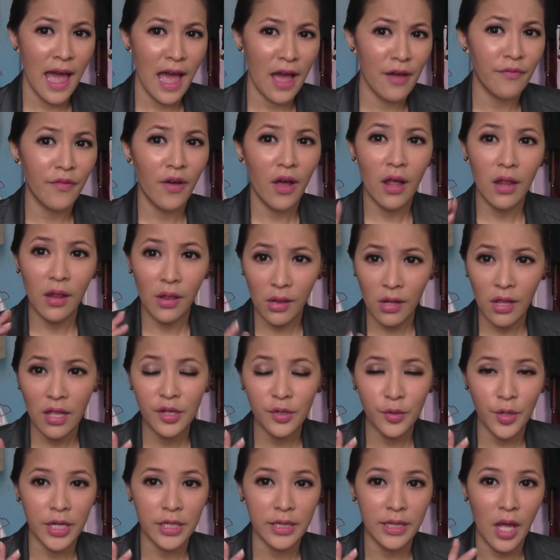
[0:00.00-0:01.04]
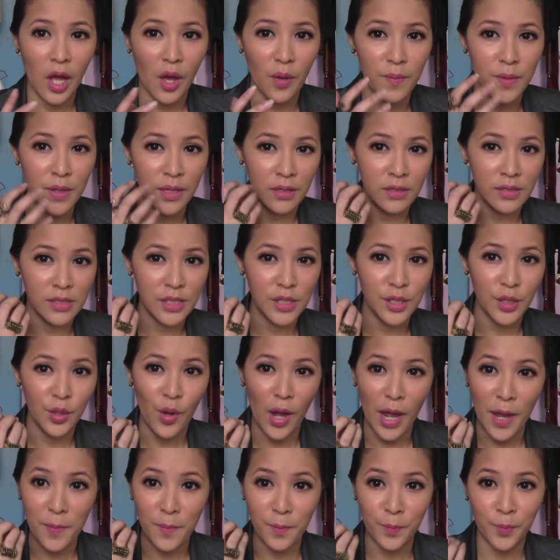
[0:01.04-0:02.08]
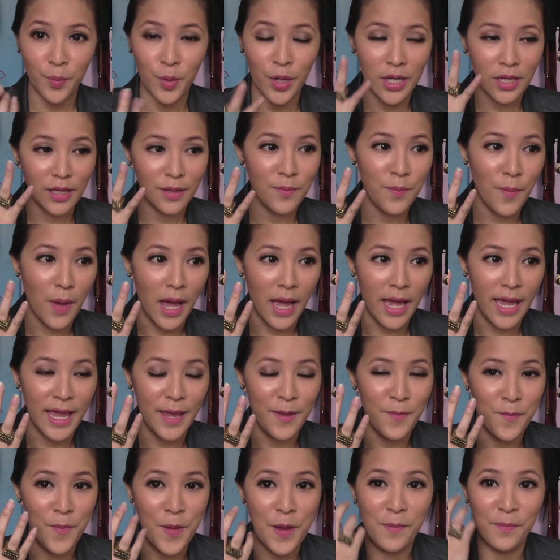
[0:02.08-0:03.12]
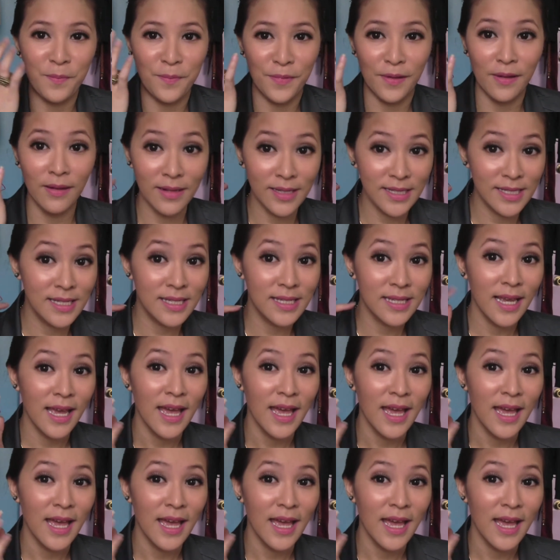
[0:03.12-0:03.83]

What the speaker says: have a lot right now because I pricked my pimples